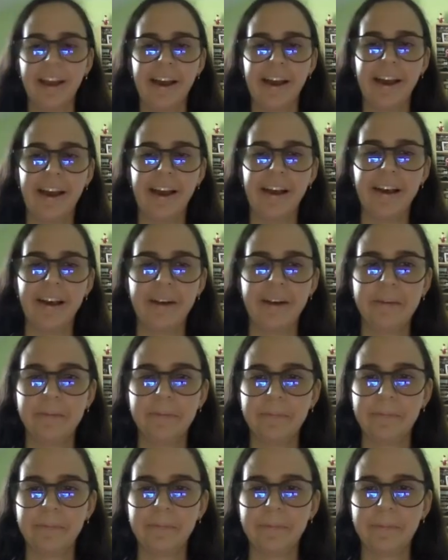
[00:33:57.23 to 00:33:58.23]
and
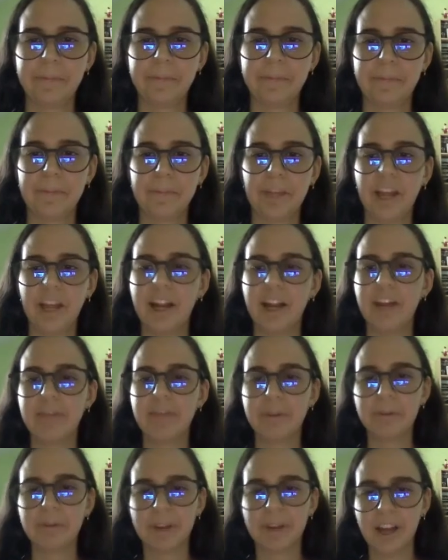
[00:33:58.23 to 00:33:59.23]

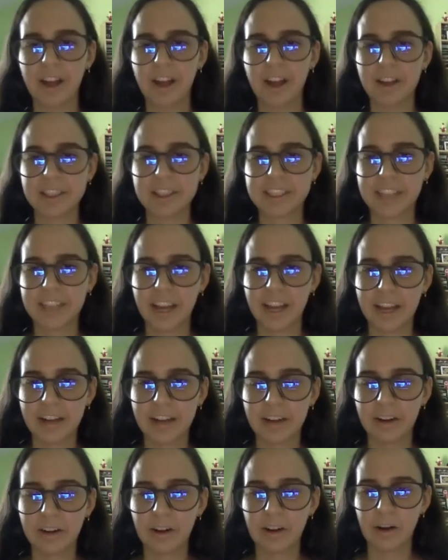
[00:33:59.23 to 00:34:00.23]
everyone else that
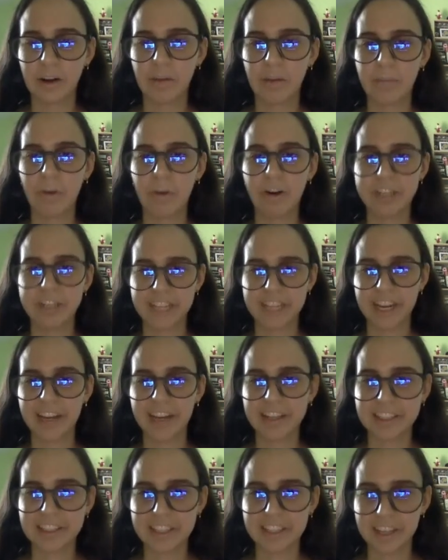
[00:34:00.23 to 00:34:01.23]

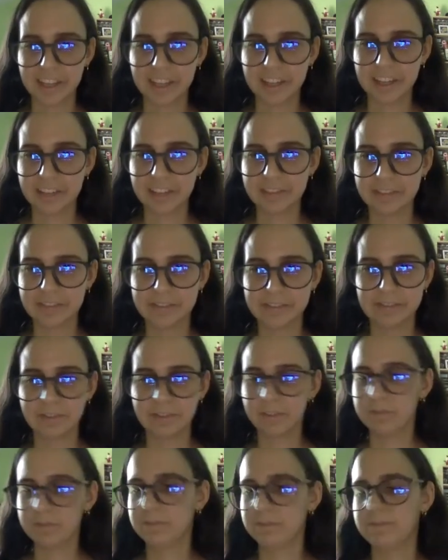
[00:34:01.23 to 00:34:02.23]
partakes in,
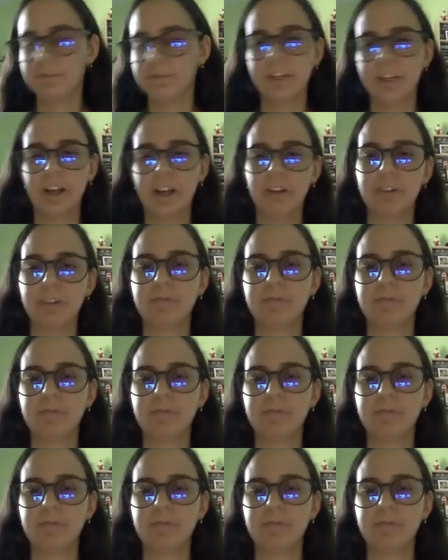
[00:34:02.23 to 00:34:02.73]
the